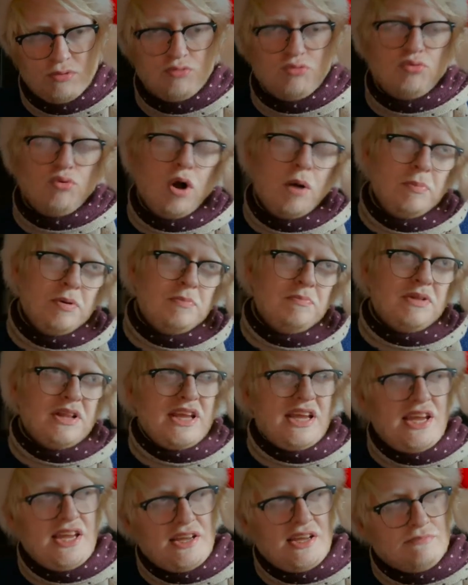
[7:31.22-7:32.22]

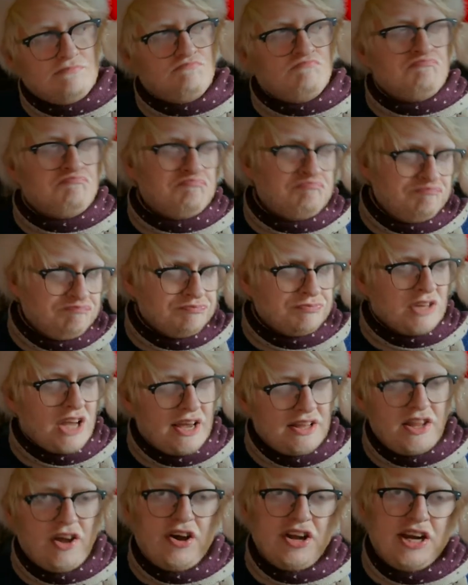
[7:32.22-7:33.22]
probably
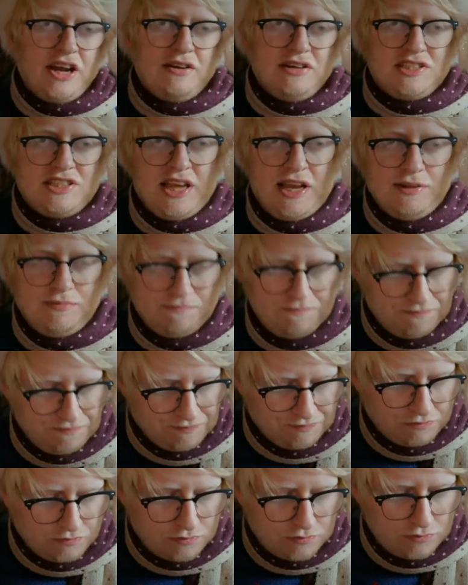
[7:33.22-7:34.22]
a 9 out of 10.
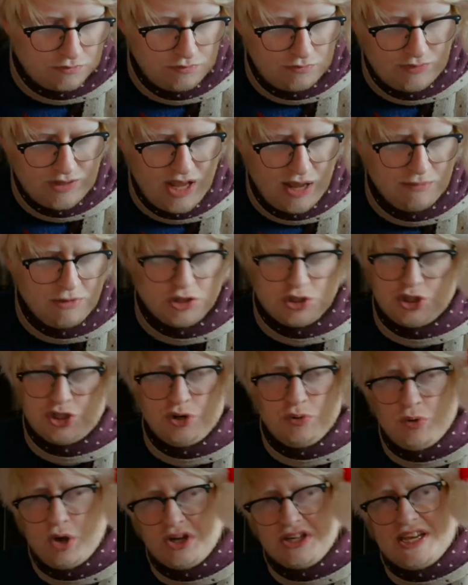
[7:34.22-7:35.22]
I'm not
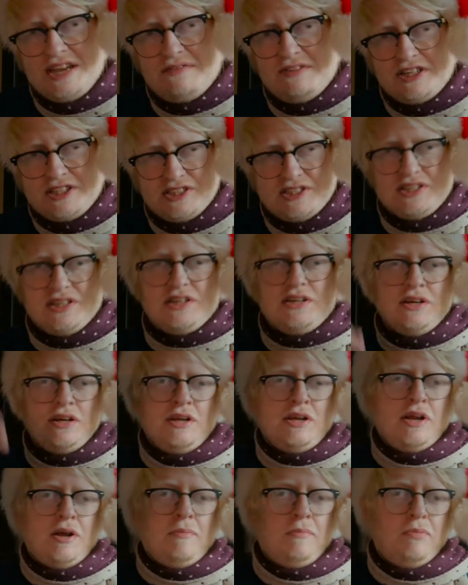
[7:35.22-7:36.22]
sure what I'd give it to
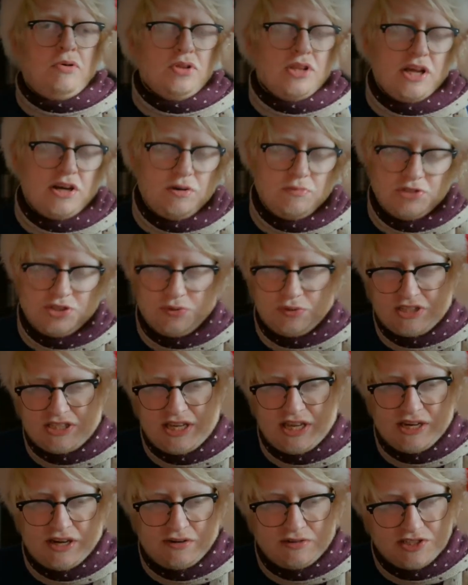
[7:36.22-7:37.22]
put that up to a
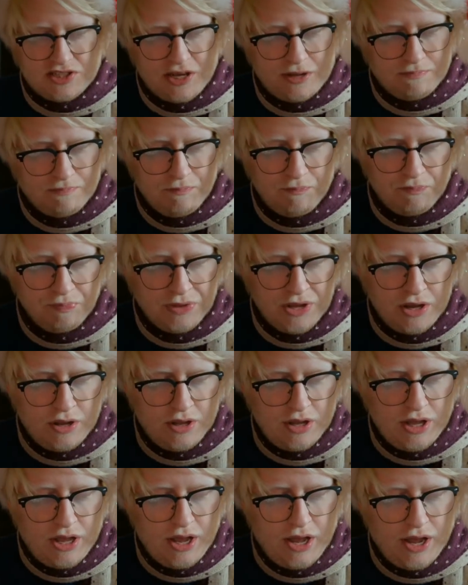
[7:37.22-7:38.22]
10 out
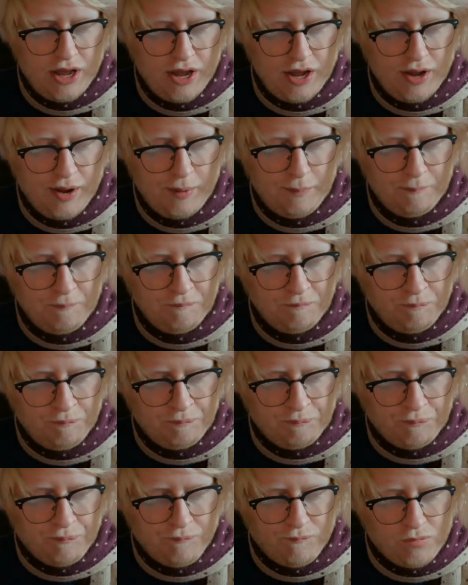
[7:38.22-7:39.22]
of 10.
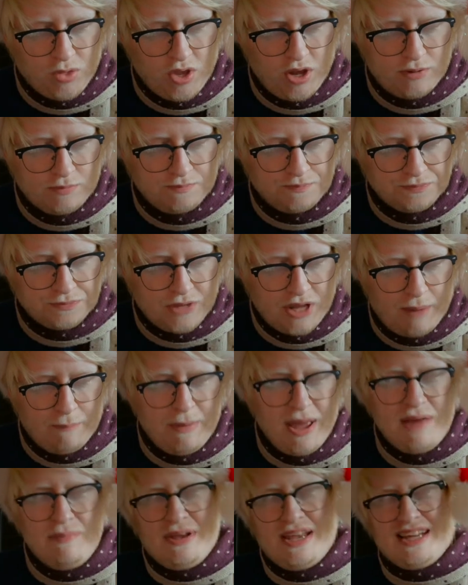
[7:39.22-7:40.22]

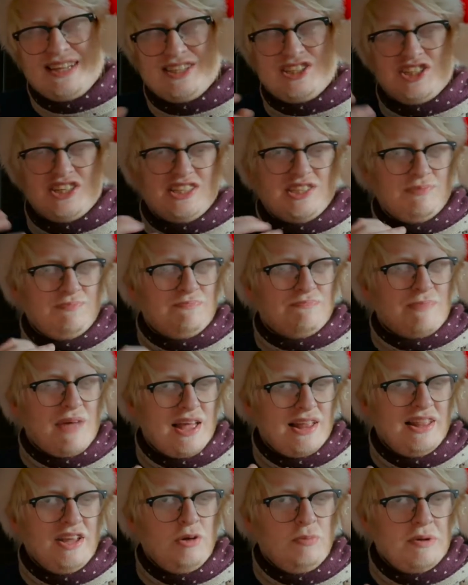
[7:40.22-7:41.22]
Maybe actually
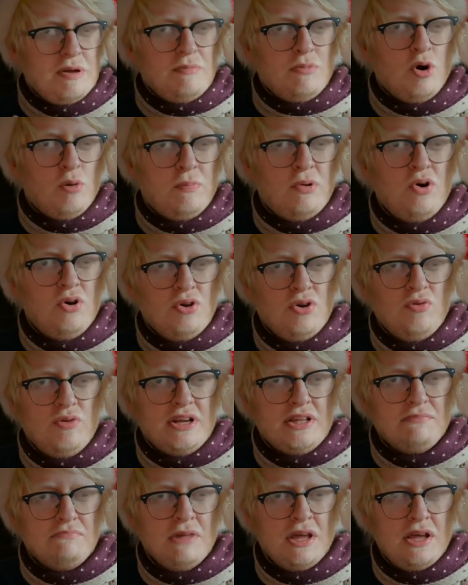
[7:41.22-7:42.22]
a little bit more puckering.